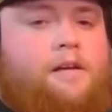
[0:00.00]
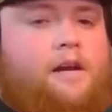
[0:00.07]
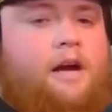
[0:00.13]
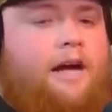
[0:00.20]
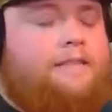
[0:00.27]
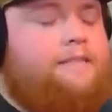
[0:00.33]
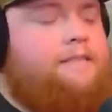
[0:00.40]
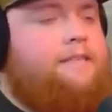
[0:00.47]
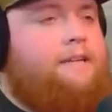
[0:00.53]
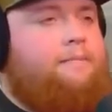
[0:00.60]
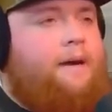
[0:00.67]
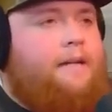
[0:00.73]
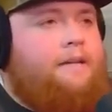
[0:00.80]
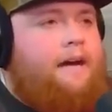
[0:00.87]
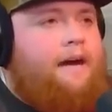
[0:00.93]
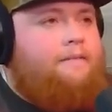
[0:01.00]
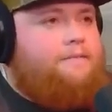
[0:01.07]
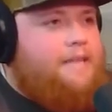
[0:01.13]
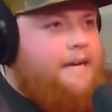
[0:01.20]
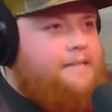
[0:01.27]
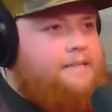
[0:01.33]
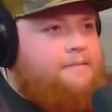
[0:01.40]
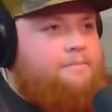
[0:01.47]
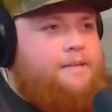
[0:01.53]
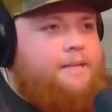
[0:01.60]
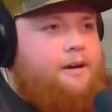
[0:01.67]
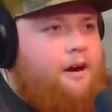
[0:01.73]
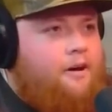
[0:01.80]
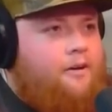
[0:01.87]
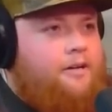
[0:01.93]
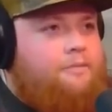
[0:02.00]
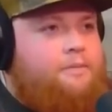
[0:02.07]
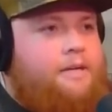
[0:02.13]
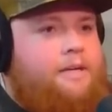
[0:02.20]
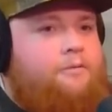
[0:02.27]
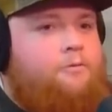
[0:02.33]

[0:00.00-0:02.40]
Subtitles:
constantly in my life, texting me, calling me.